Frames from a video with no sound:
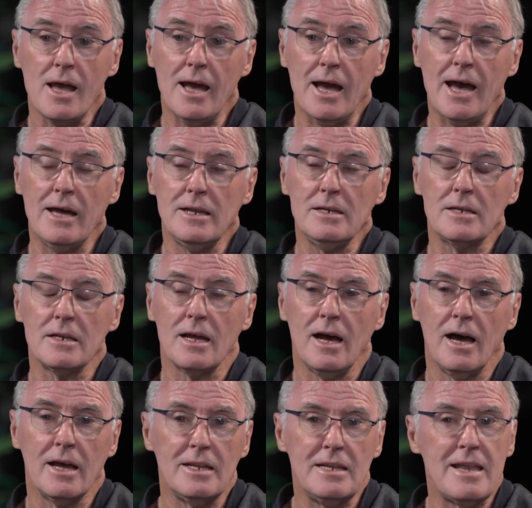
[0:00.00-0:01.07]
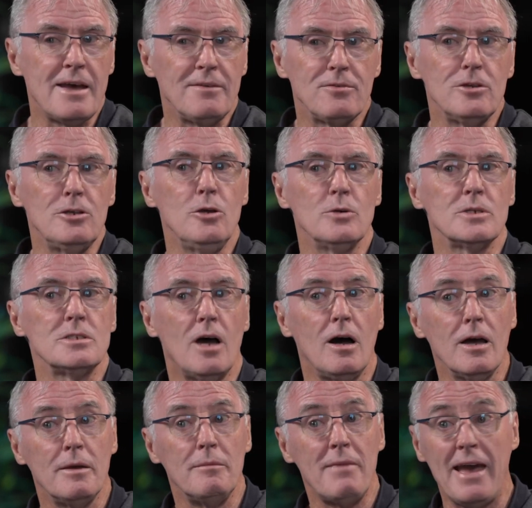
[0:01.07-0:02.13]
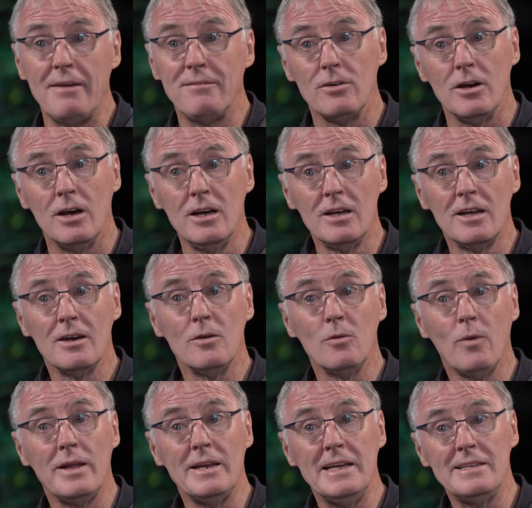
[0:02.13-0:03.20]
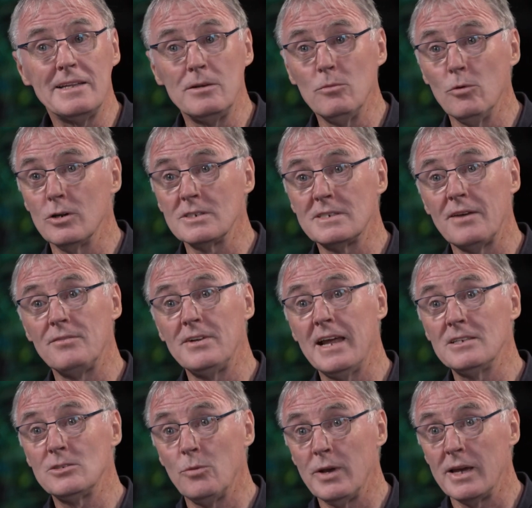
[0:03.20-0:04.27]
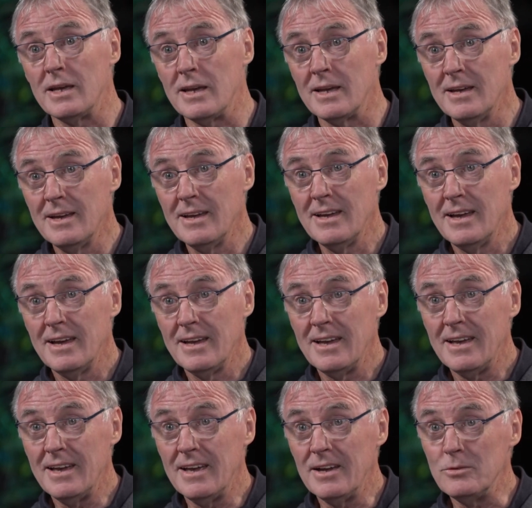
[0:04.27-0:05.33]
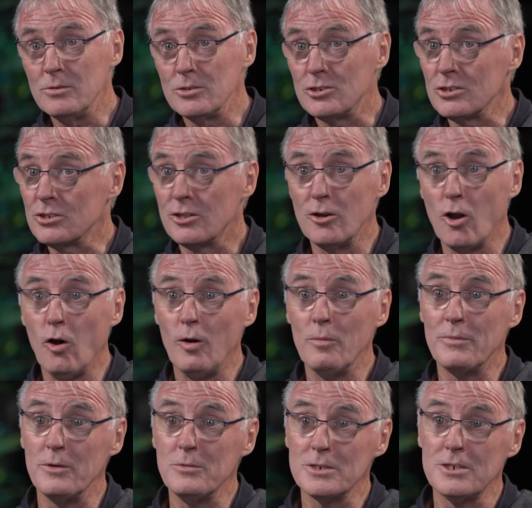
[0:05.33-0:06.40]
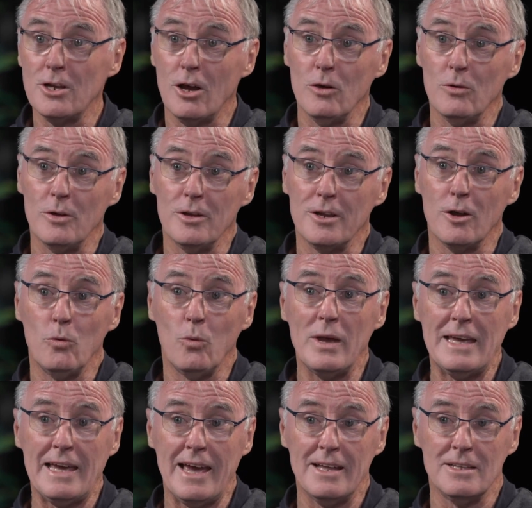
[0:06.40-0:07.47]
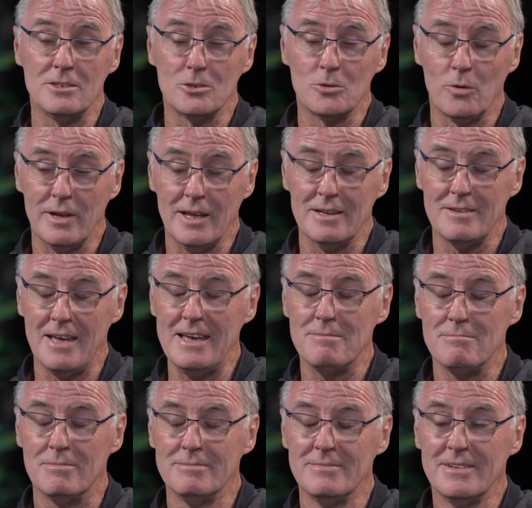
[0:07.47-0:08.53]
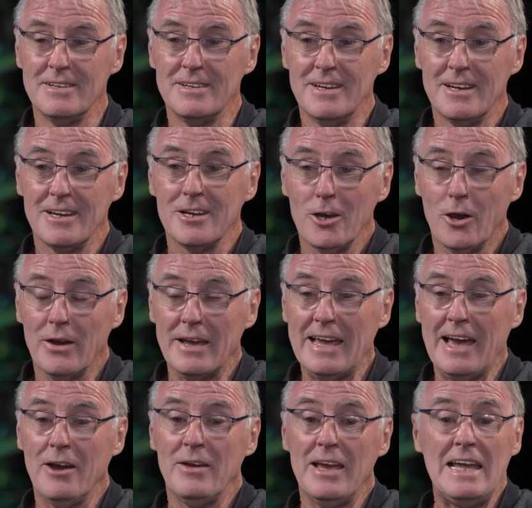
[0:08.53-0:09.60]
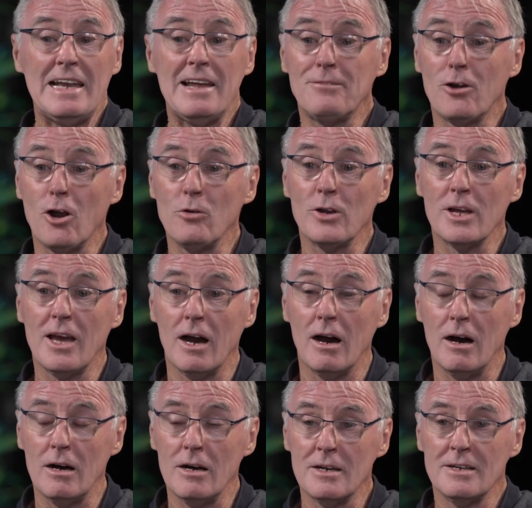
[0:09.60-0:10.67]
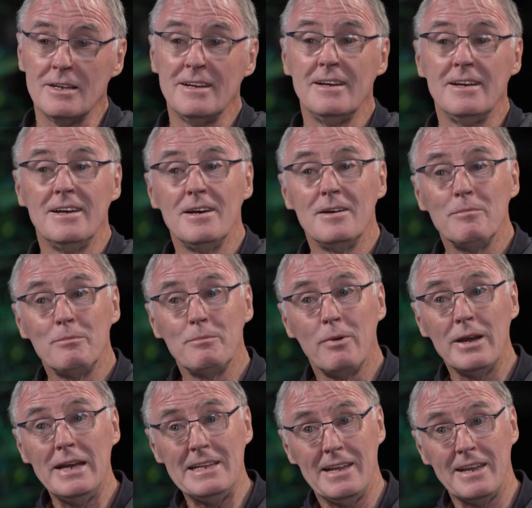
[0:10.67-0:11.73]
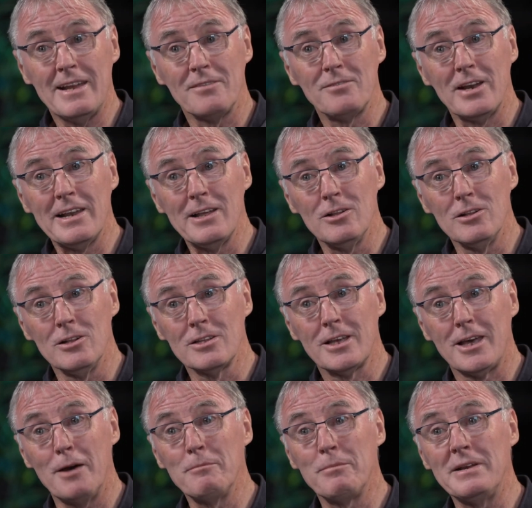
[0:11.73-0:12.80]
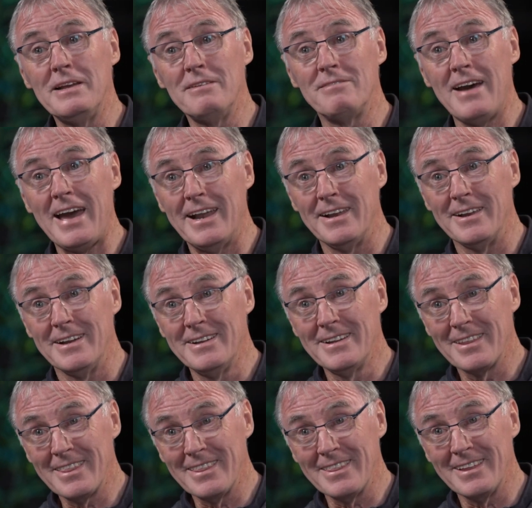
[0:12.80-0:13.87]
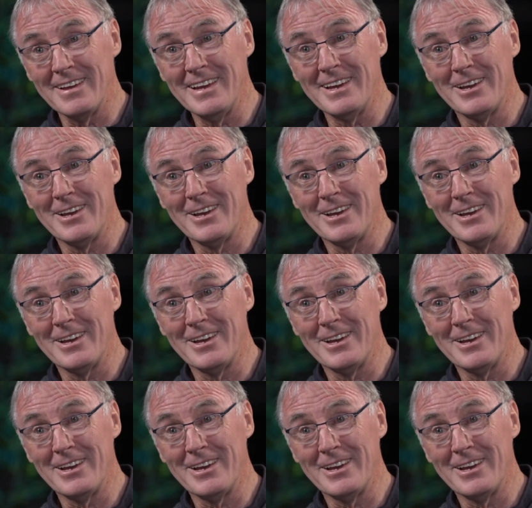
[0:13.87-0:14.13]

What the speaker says: And I never knew a time ever when he didn't work 7 days a week. It was just the norm. There was no, weekends or him going out. He never owned a car, but he did have a little company van that he